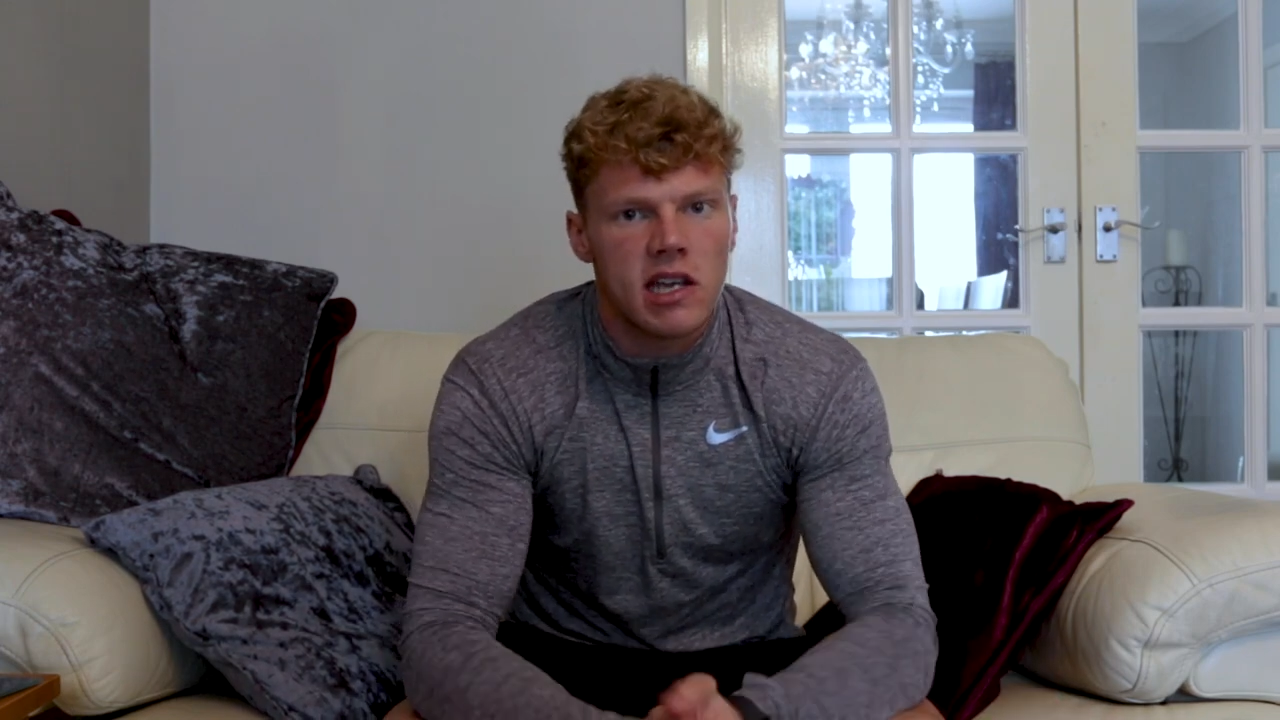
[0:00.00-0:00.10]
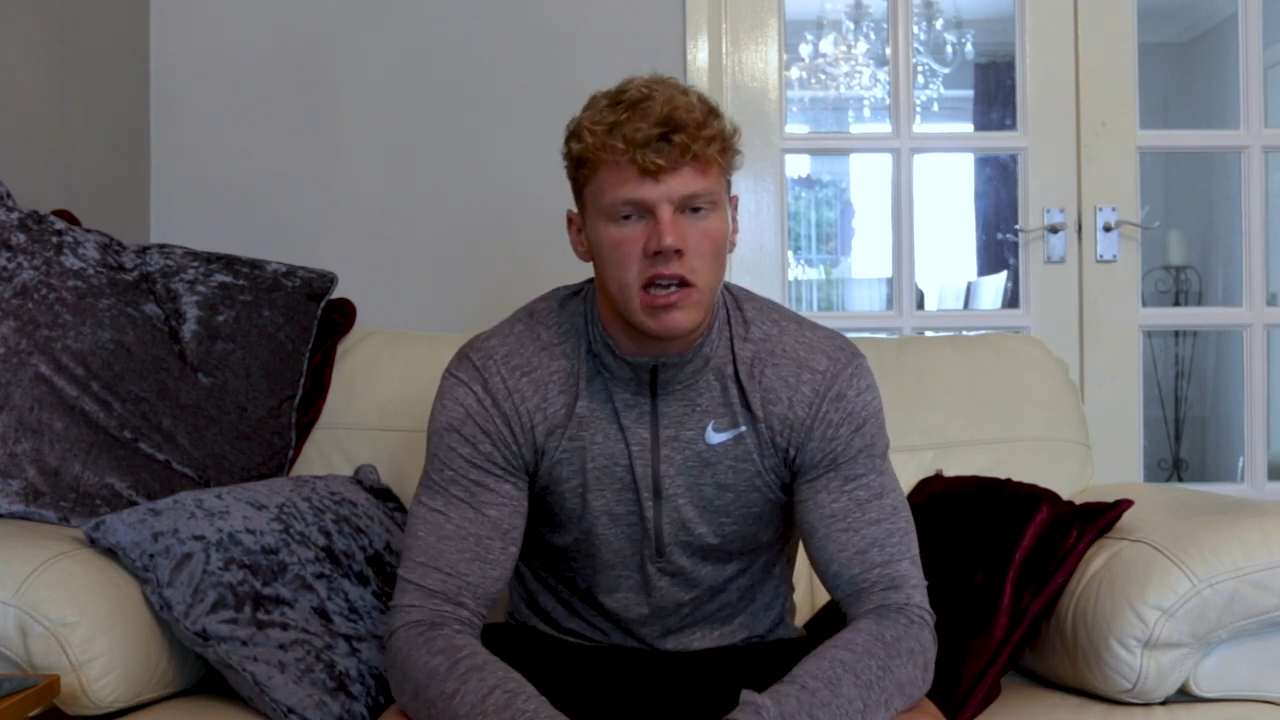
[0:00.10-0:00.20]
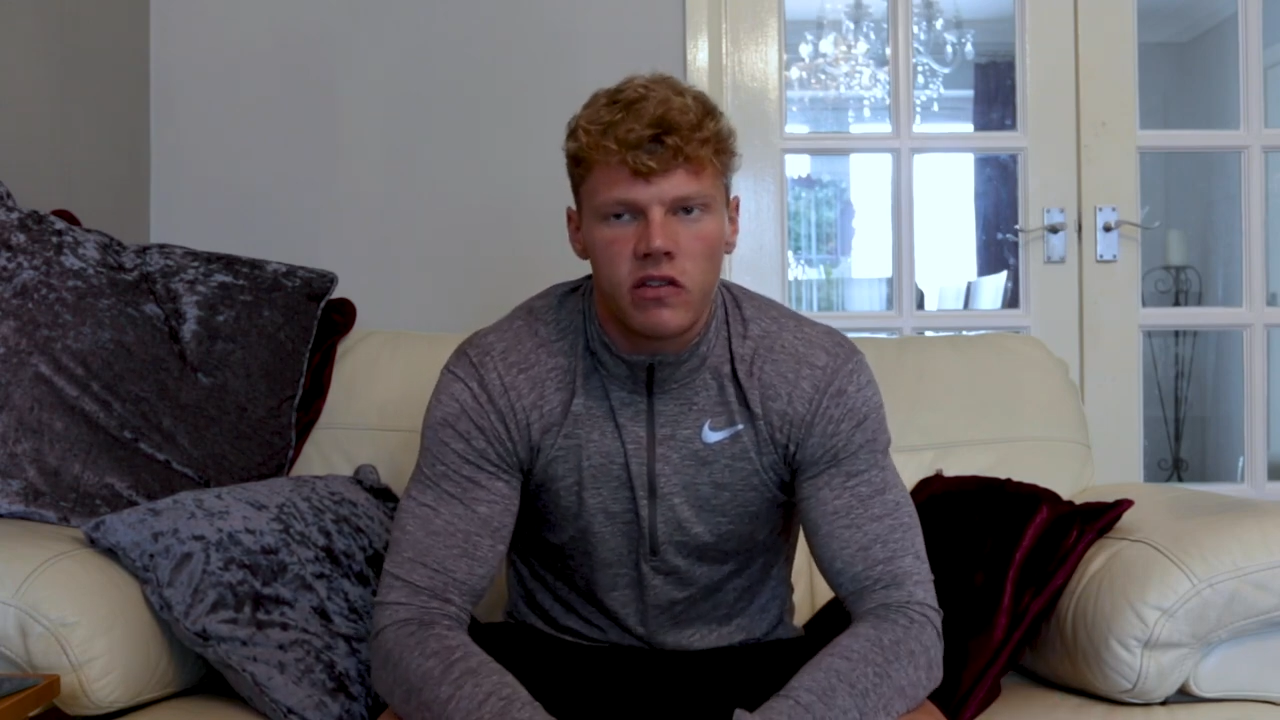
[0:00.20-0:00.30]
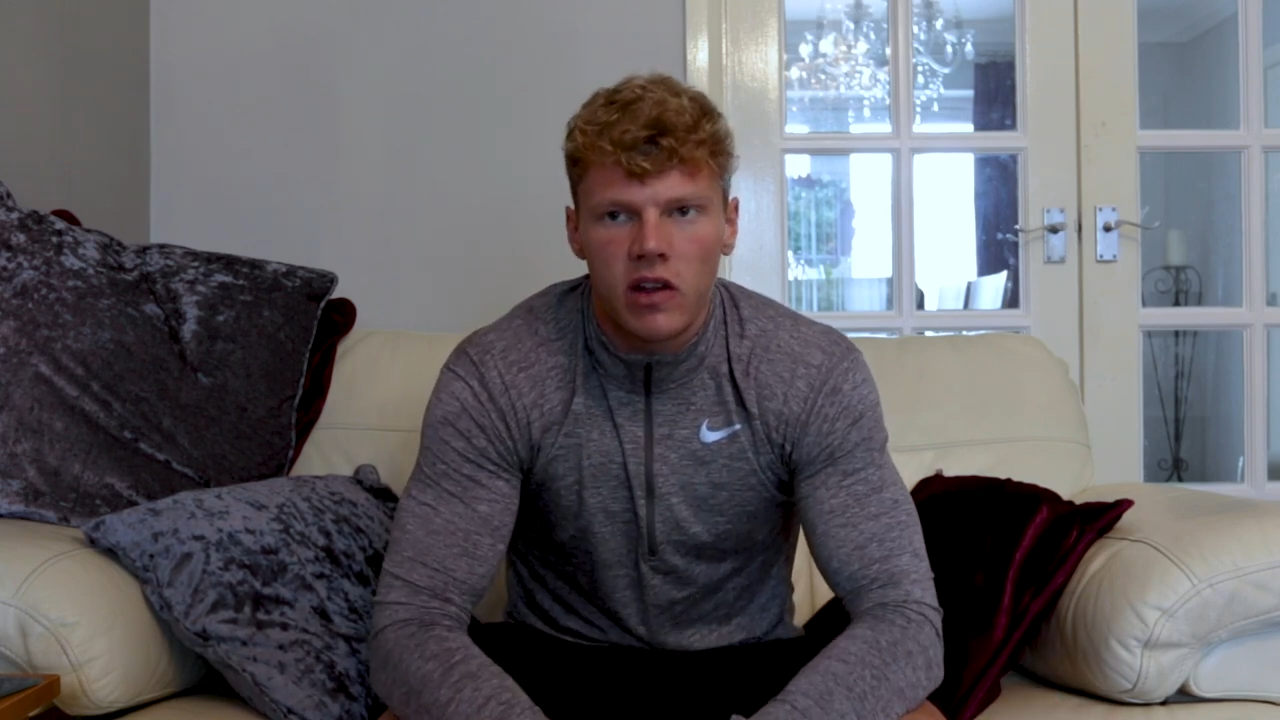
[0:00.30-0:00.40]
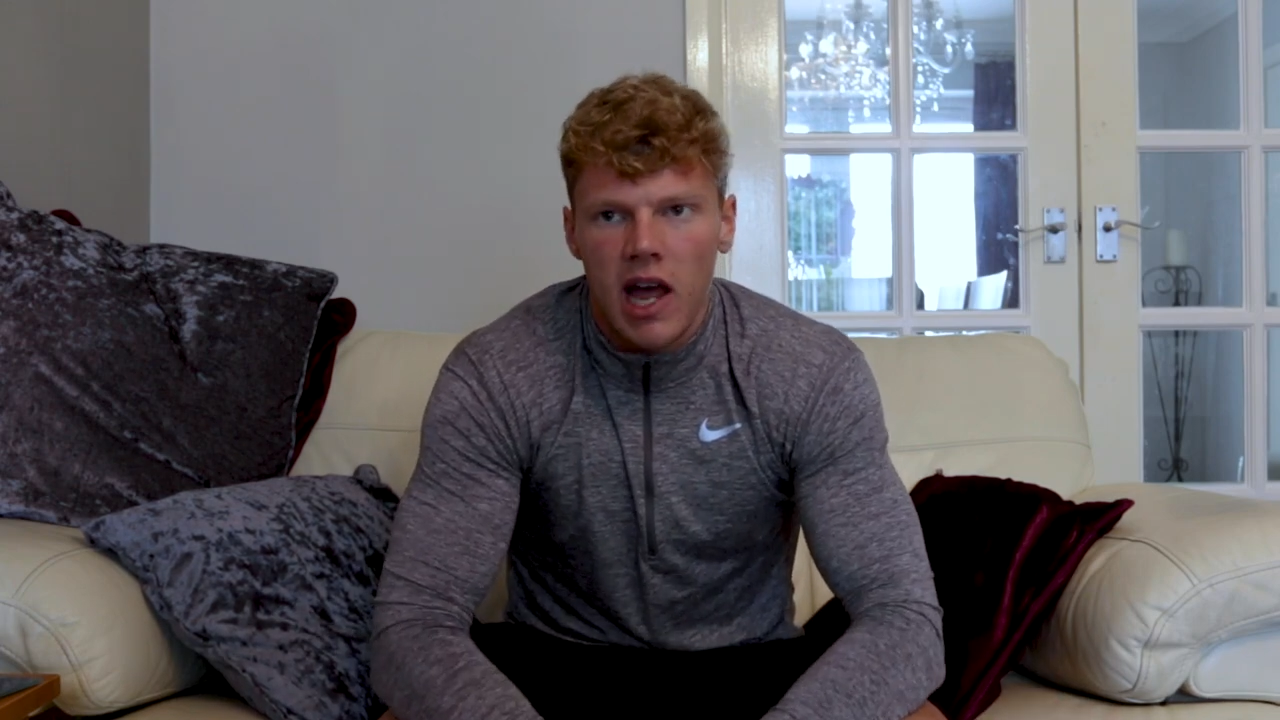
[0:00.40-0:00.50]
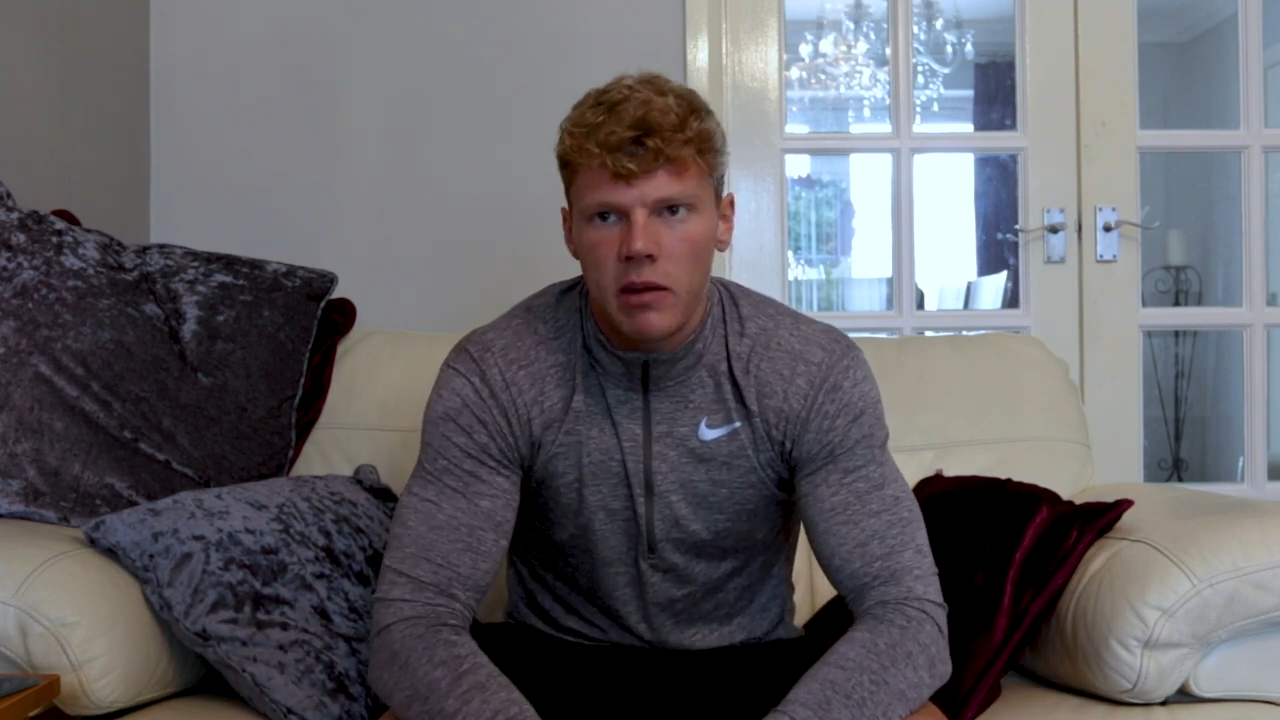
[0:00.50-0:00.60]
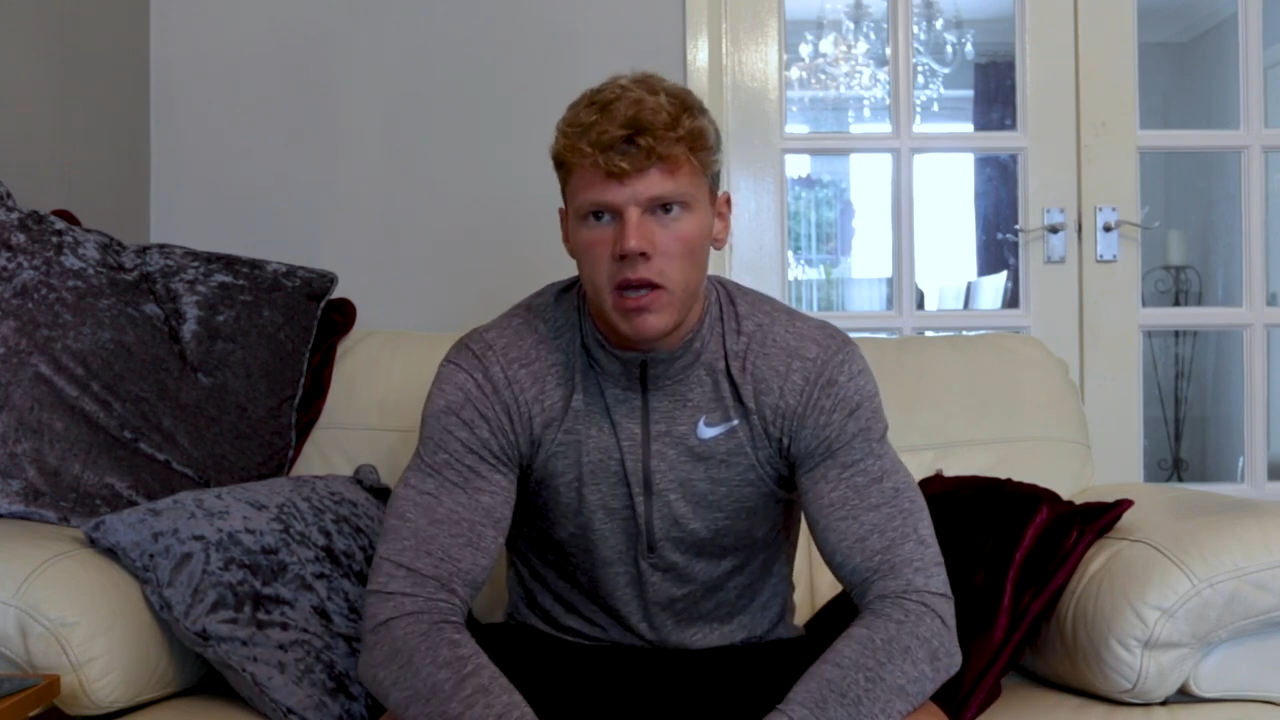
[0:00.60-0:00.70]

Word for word: it and if you like